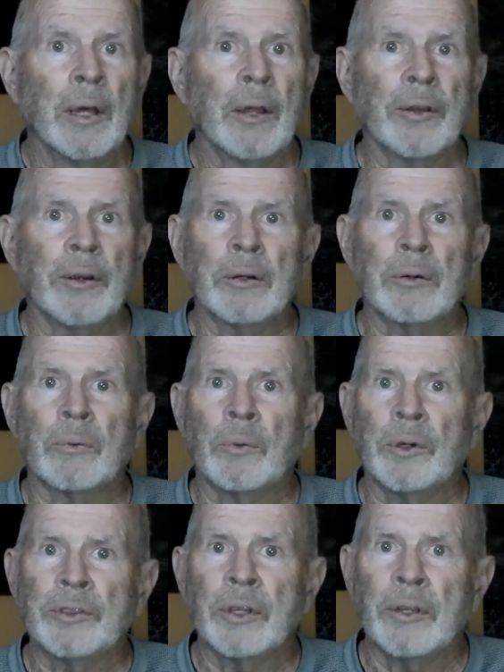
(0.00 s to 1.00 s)
There
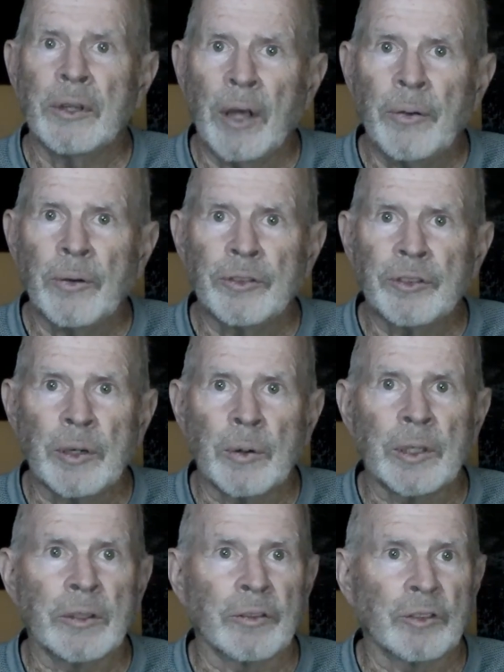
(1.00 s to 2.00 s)
was another
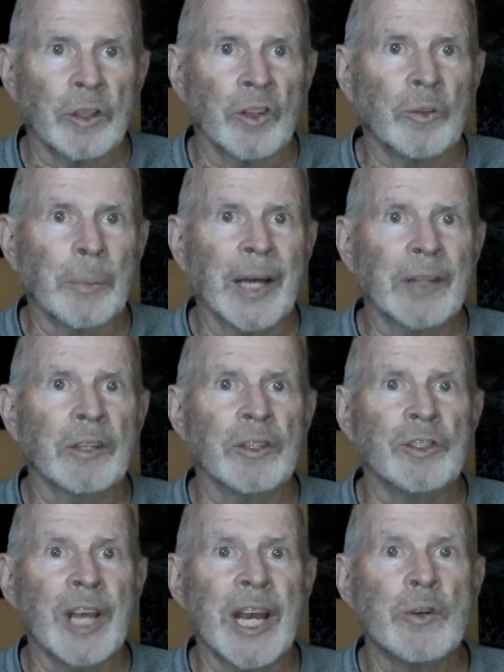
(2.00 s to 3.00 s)
series of sunspots on
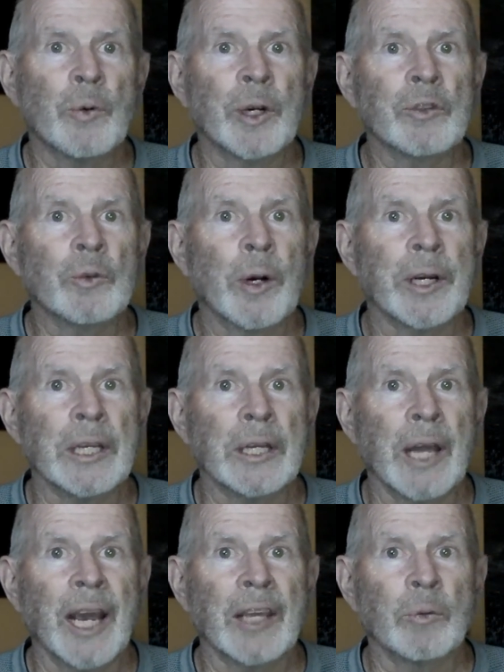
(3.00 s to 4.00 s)
January
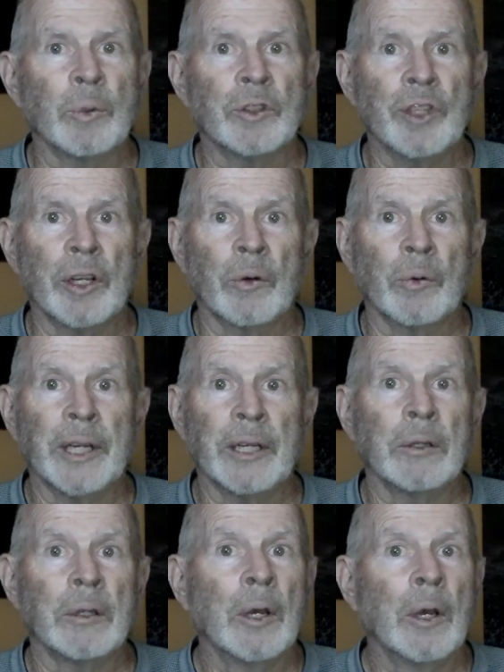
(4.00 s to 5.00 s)
29th which
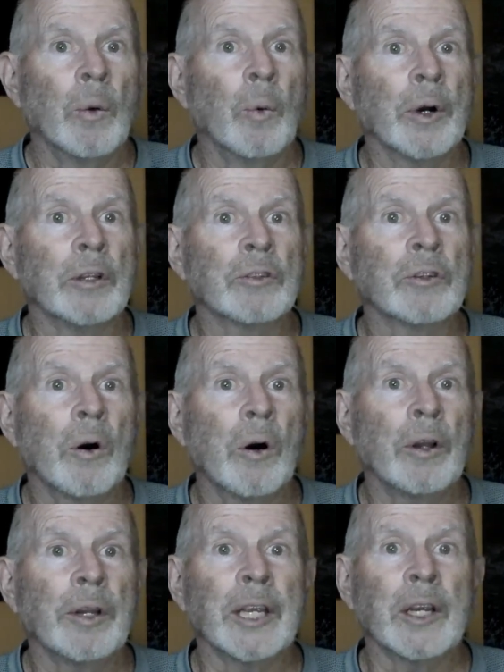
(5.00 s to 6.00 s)
generated what is called a